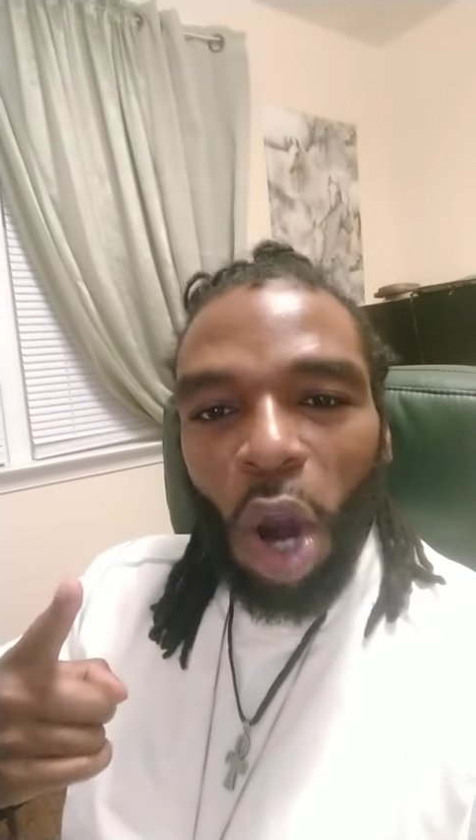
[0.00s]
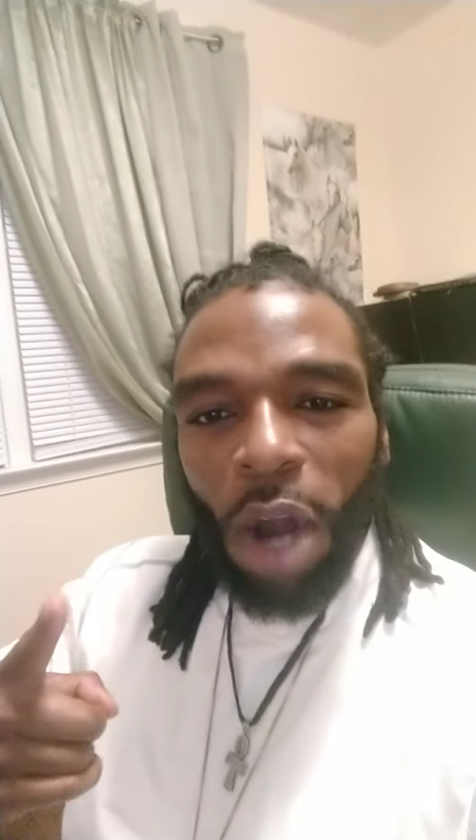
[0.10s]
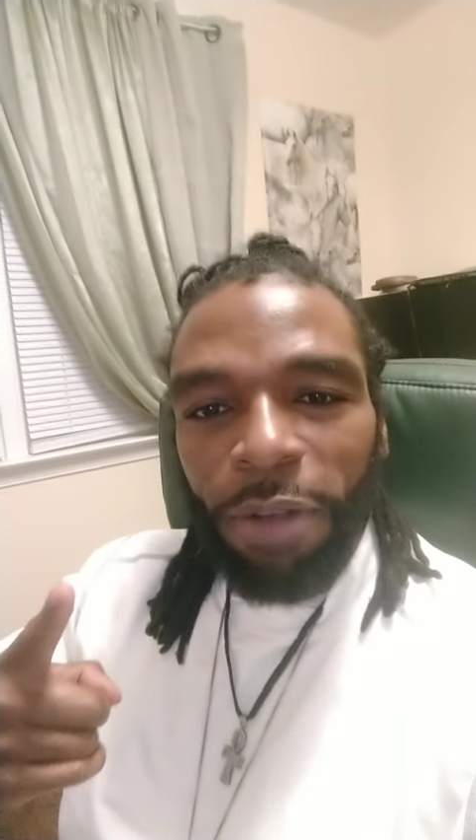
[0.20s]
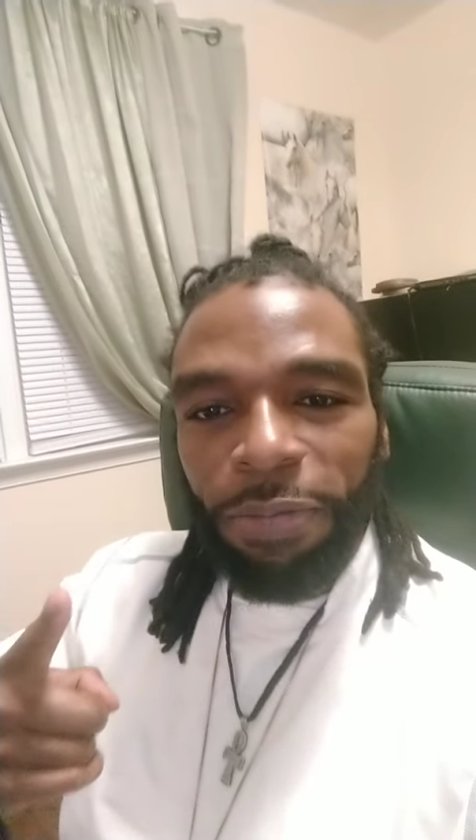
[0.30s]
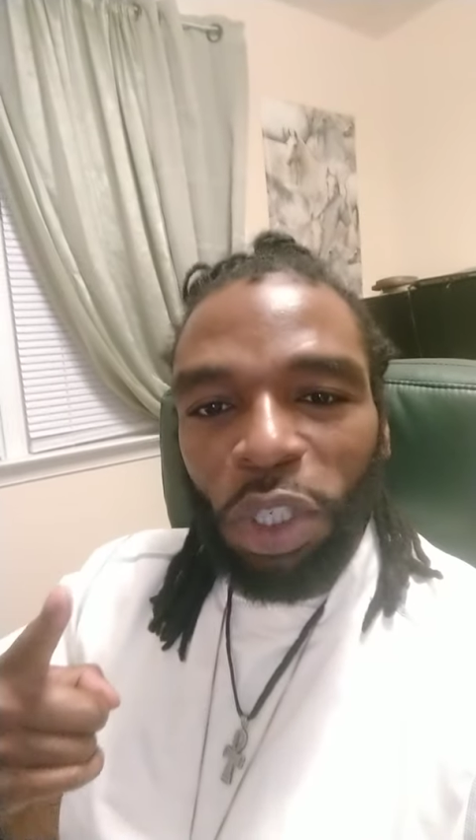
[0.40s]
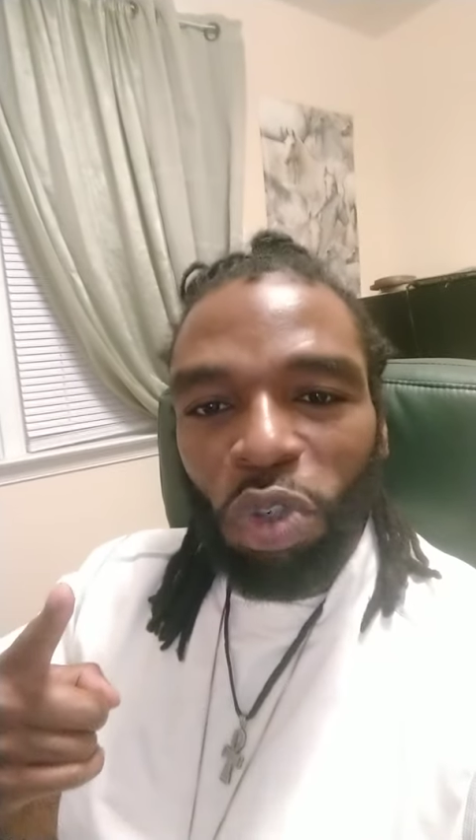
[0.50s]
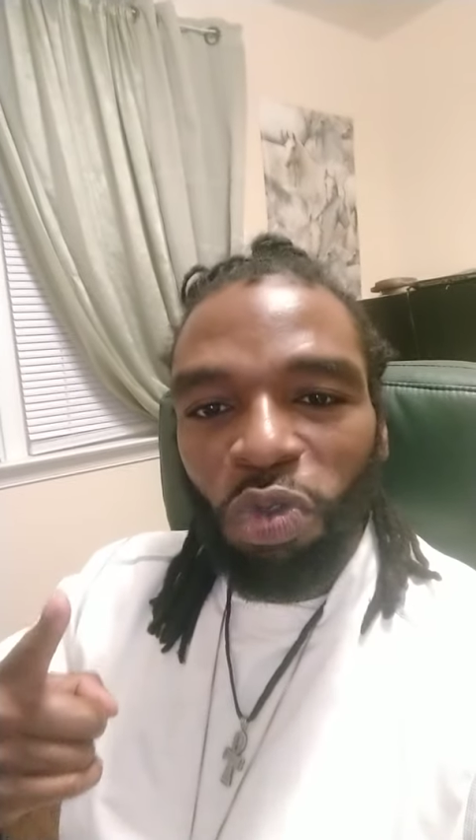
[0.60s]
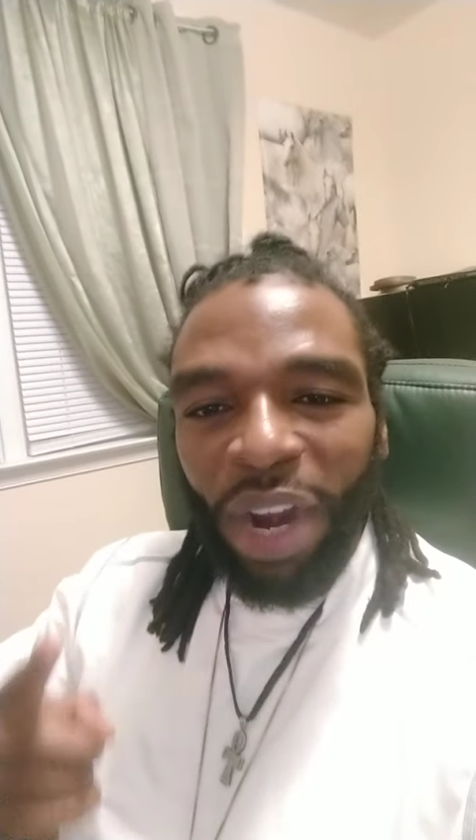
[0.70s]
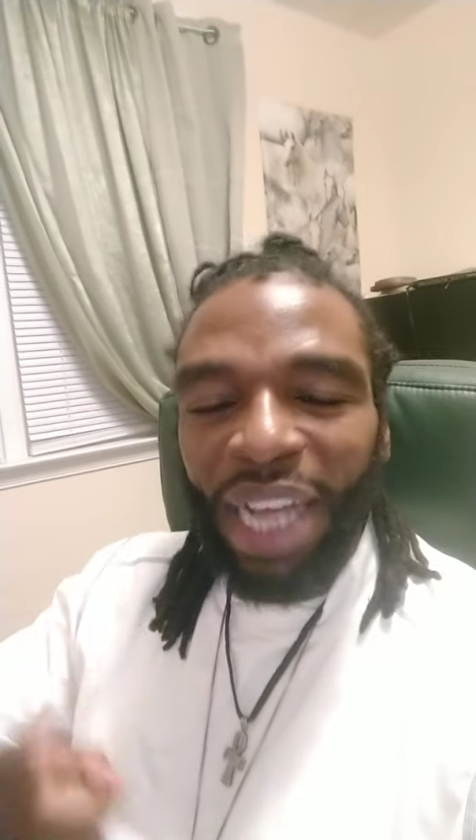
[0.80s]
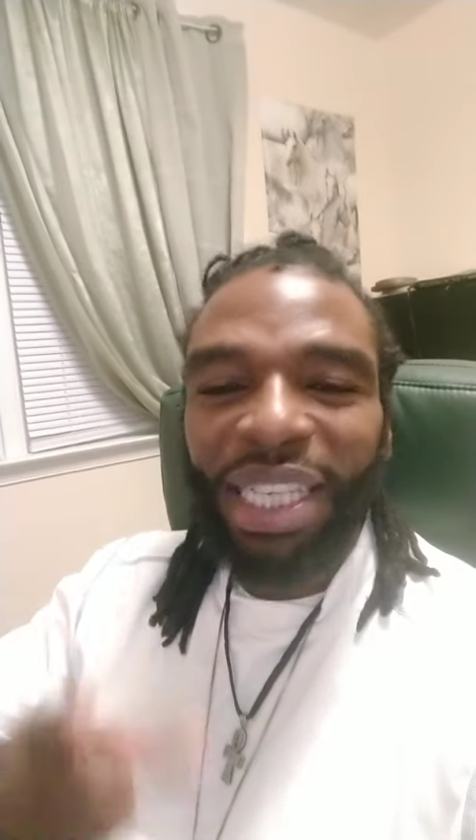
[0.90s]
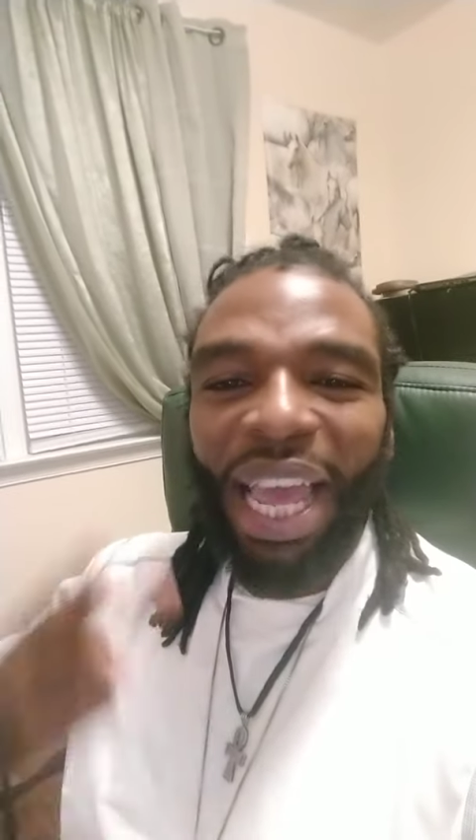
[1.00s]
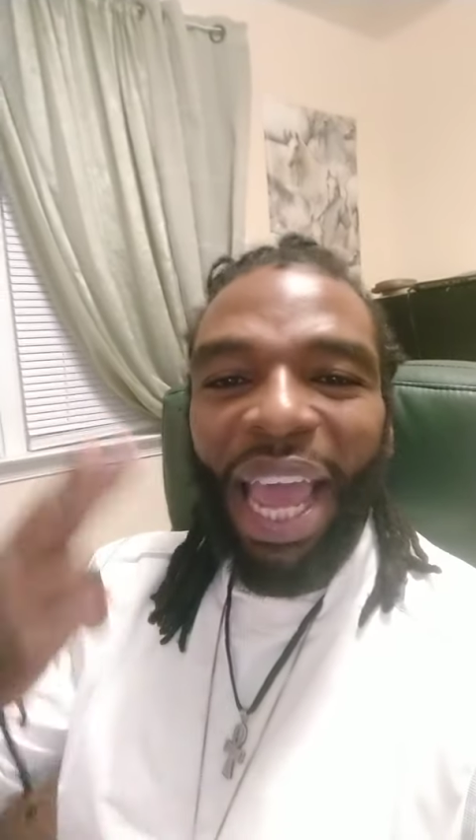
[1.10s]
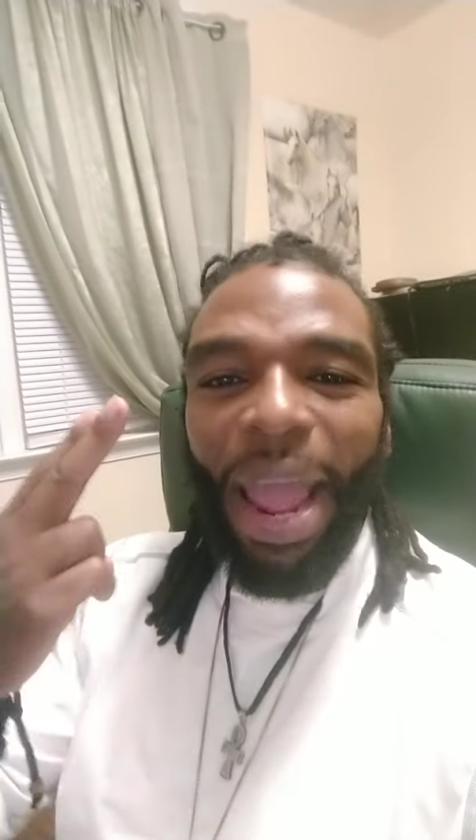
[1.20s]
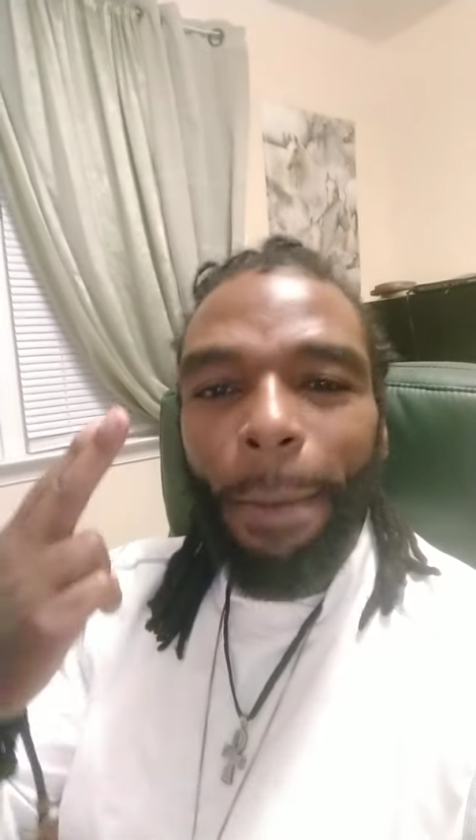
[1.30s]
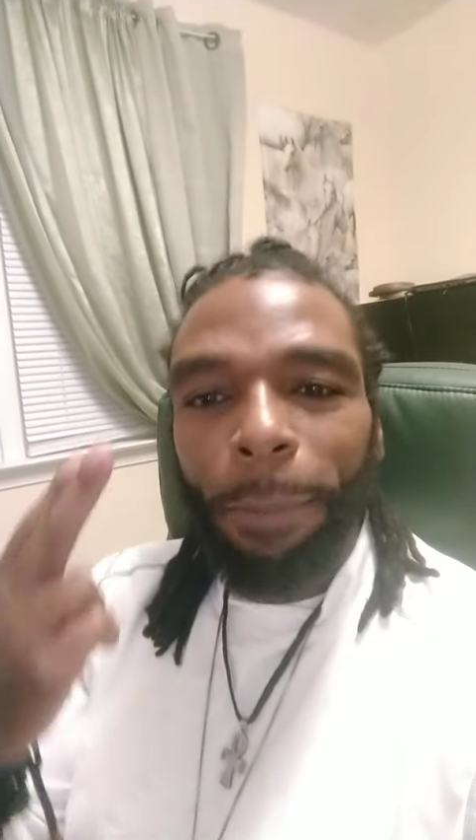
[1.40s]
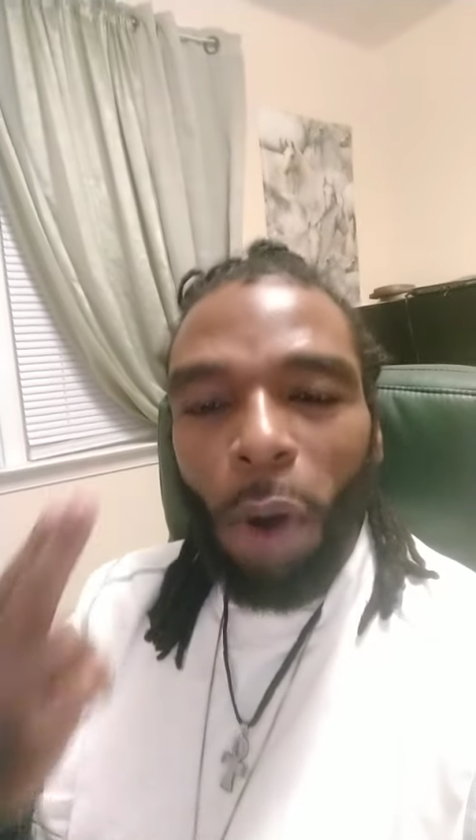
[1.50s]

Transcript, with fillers: artificial race and